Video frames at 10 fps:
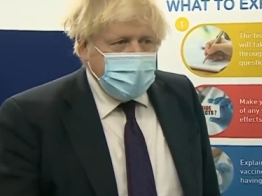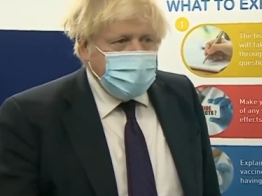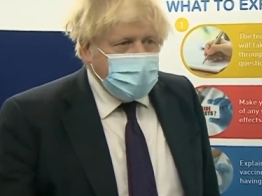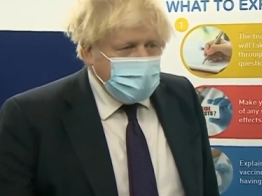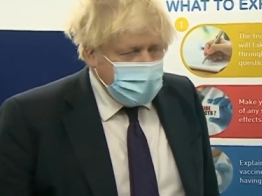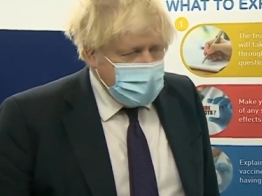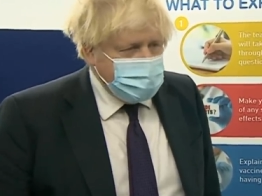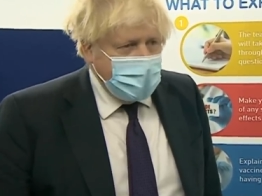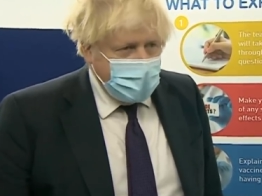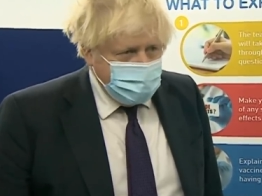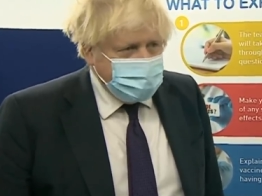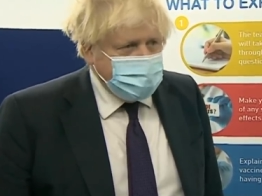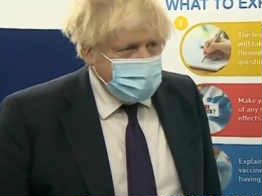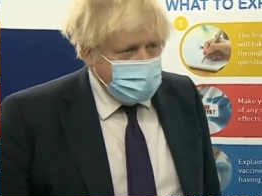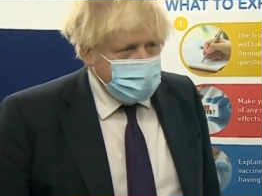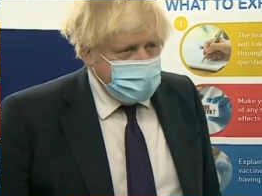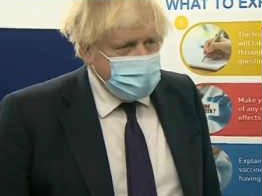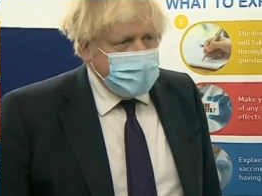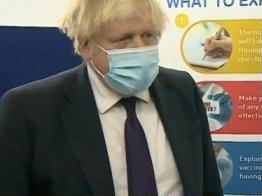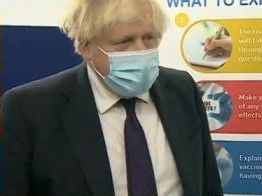we will leave absolutely
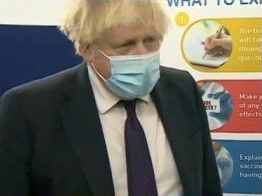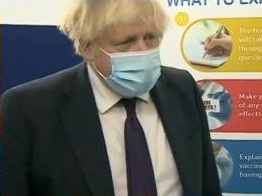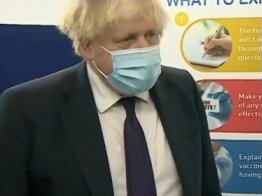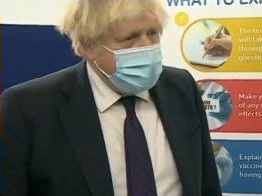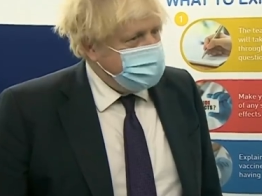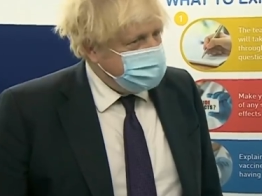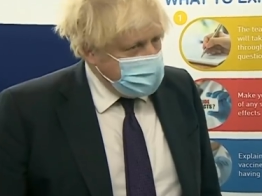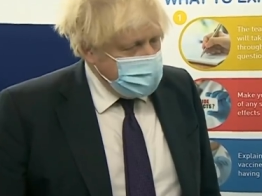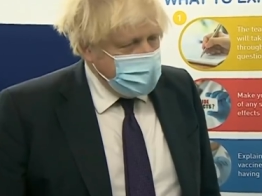no stone